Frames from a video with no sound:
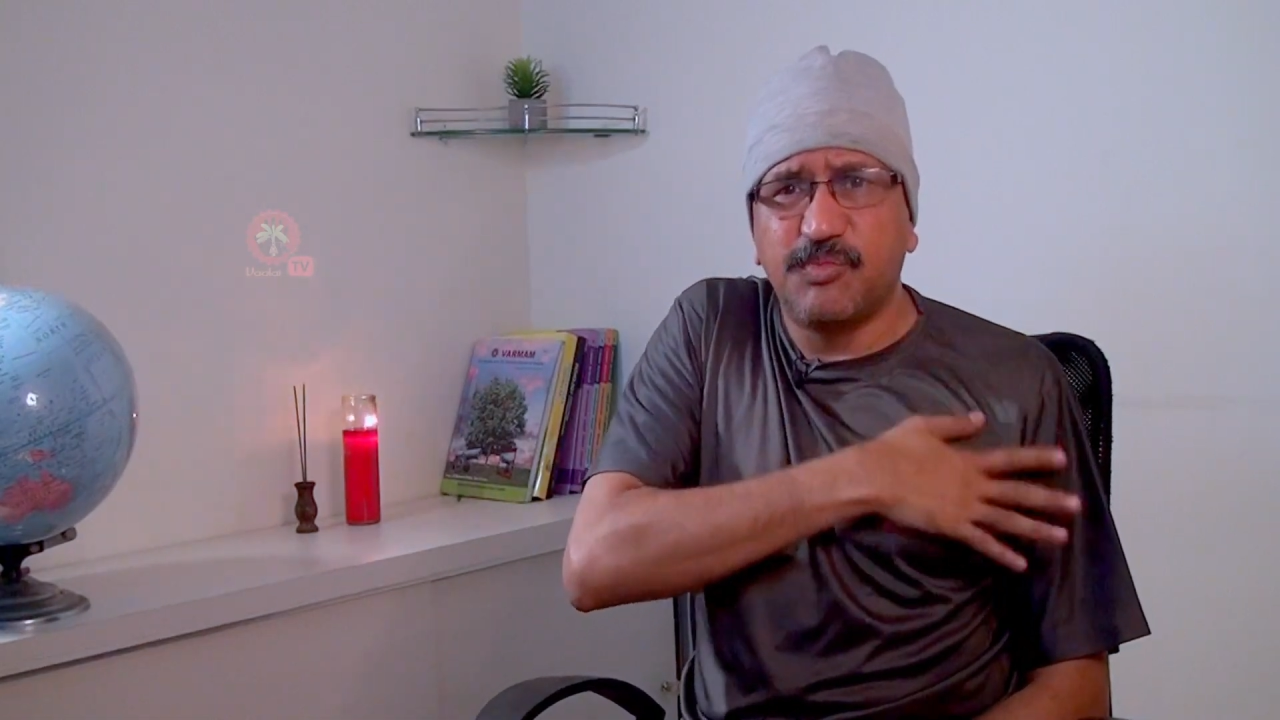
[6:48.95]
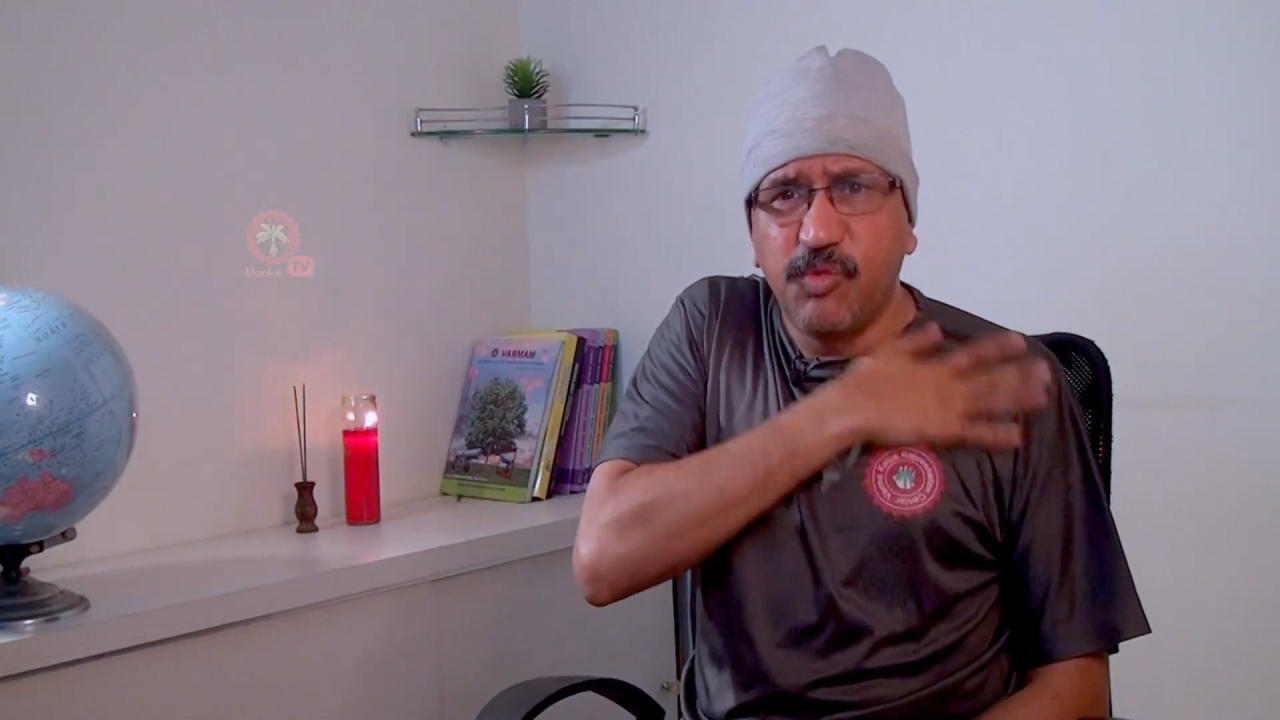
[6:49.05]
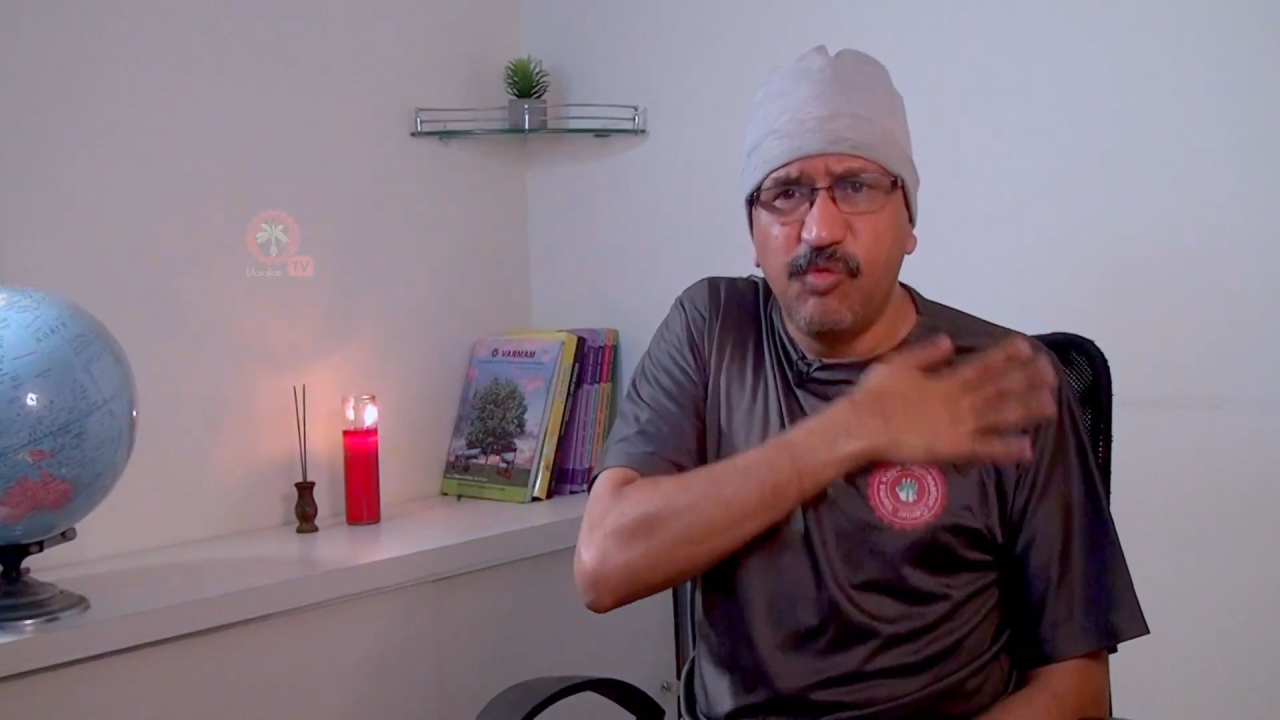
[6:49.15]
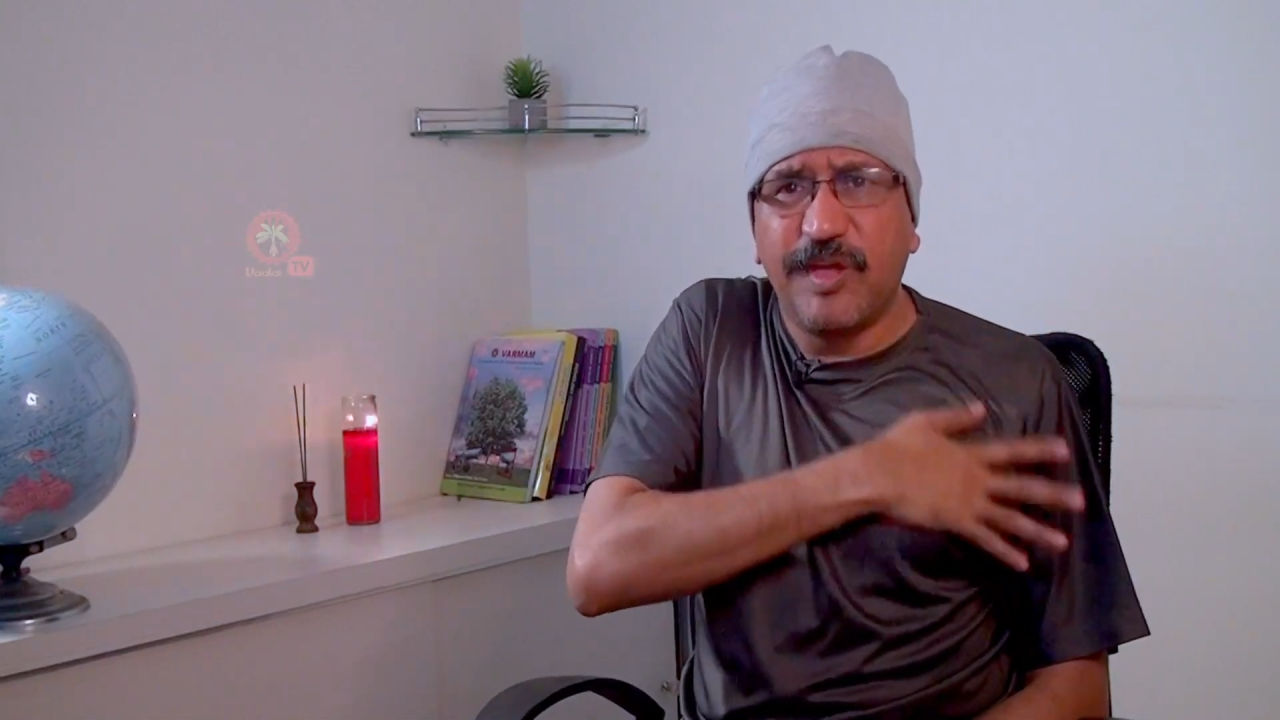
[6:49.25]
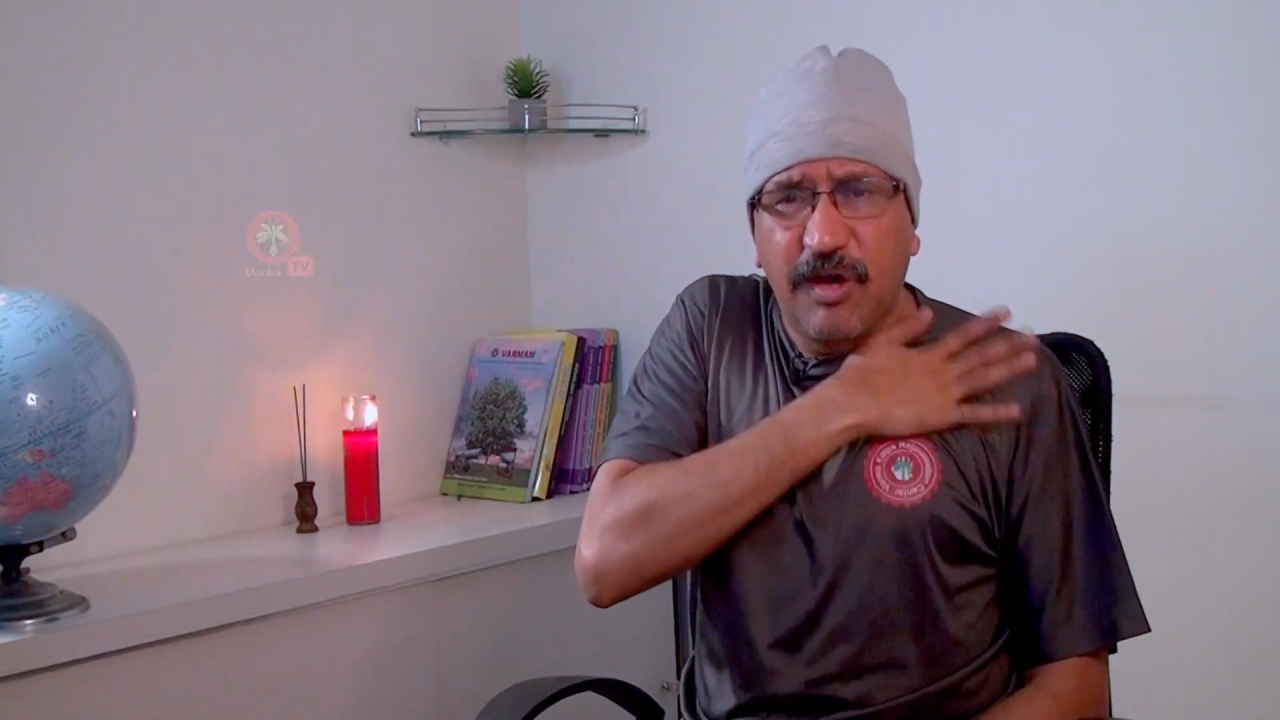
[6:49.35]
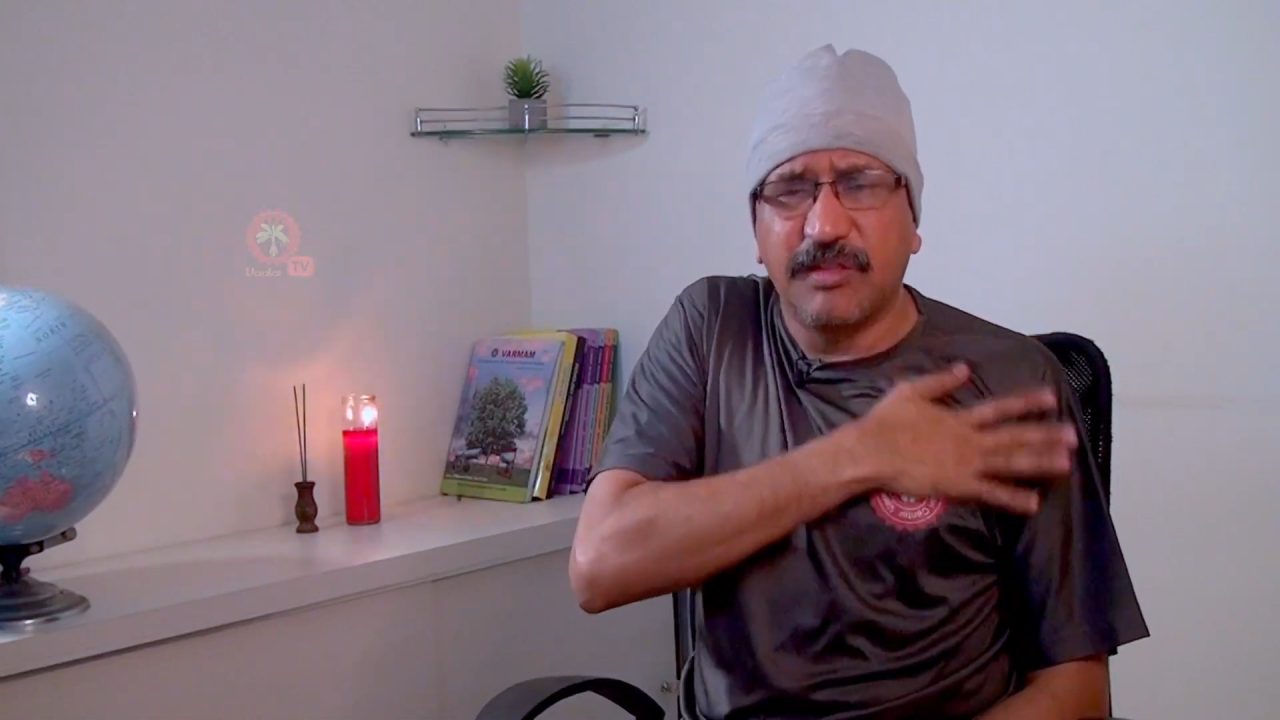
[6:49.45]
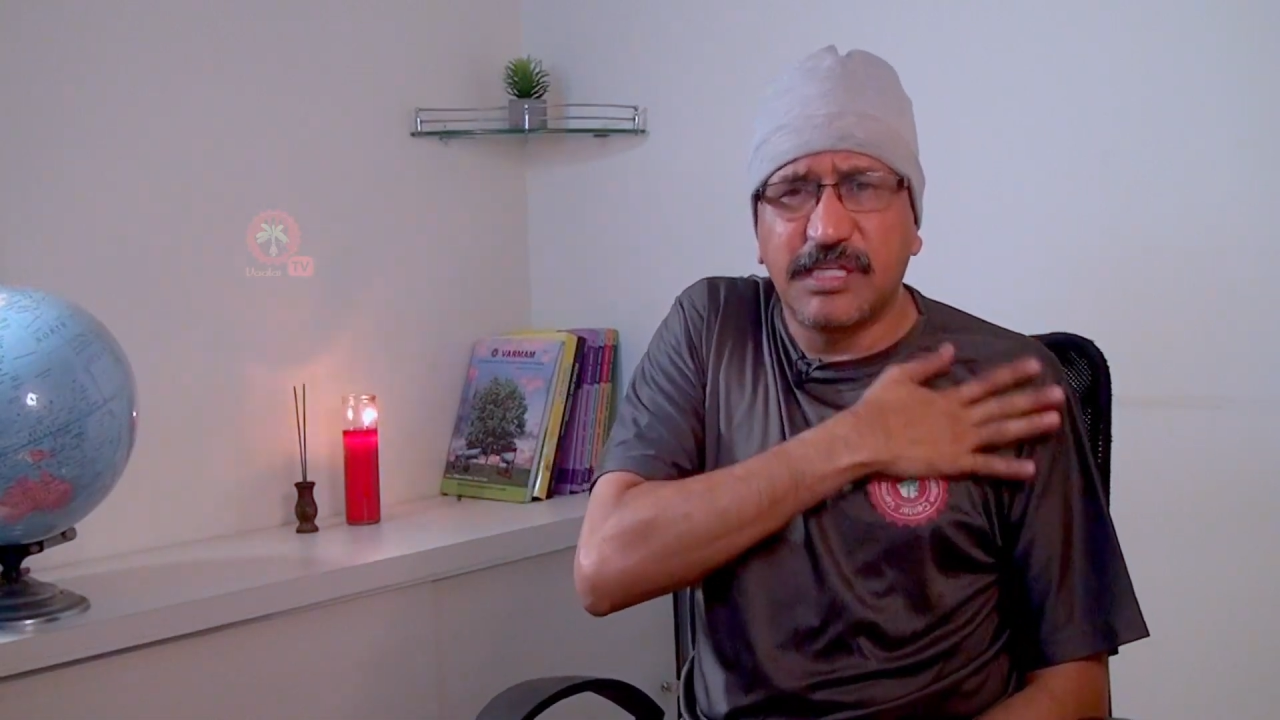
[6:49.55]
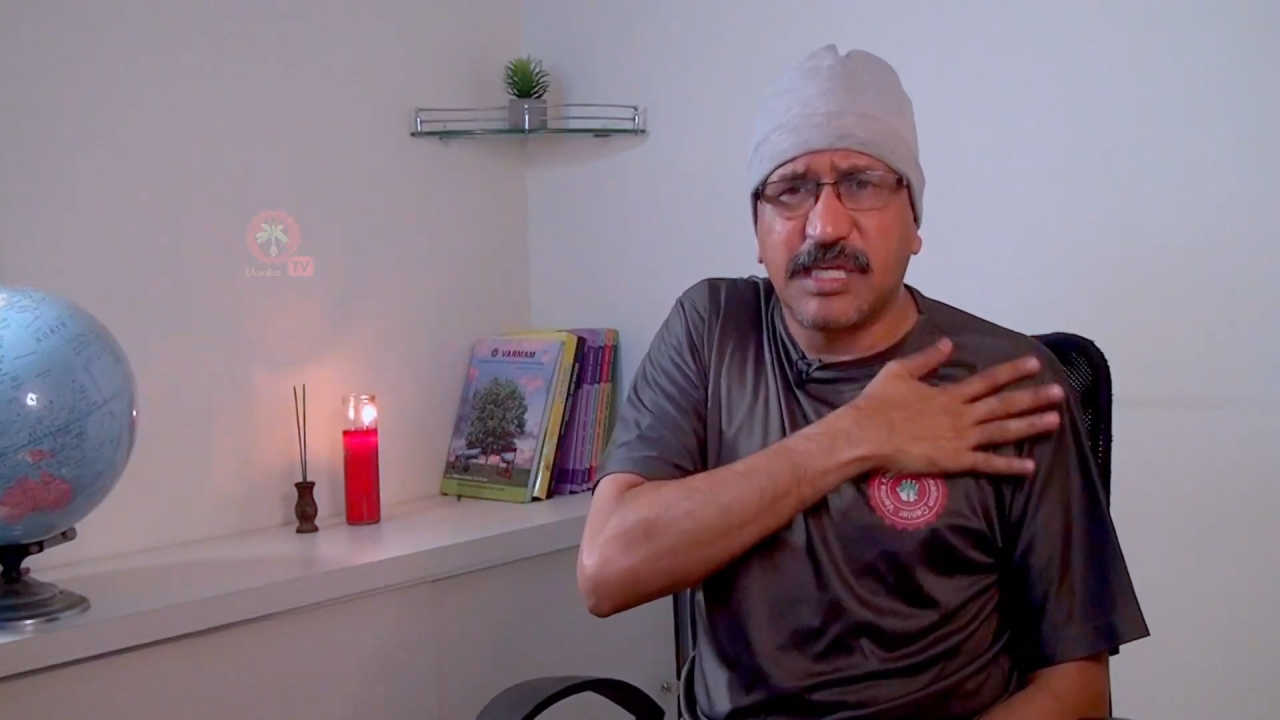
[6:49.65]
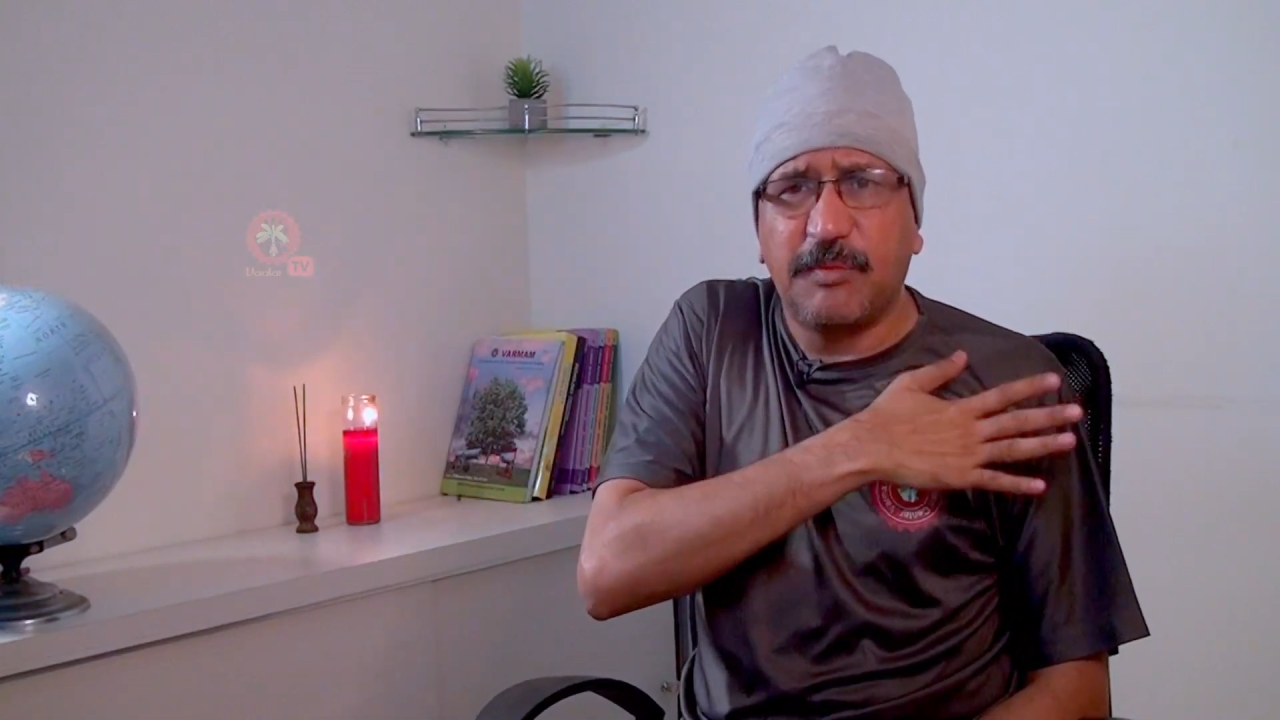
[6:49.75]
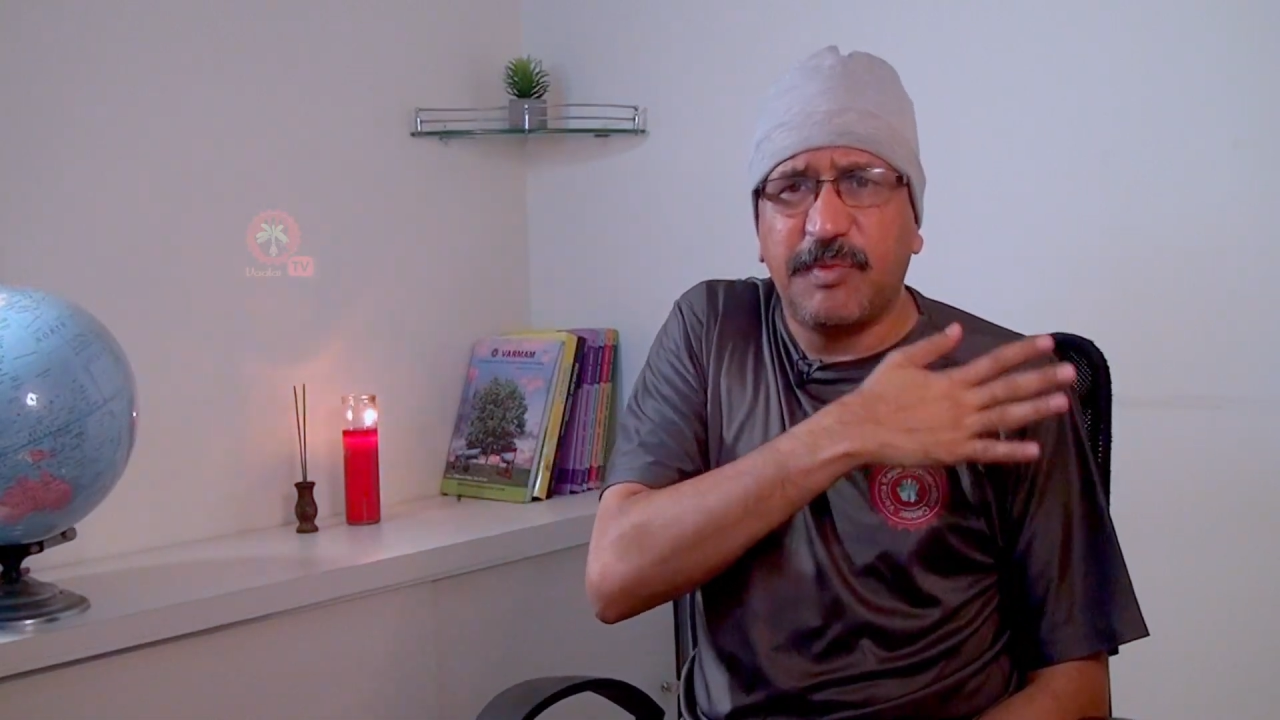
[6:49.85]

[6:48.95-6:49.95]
moving on the skin,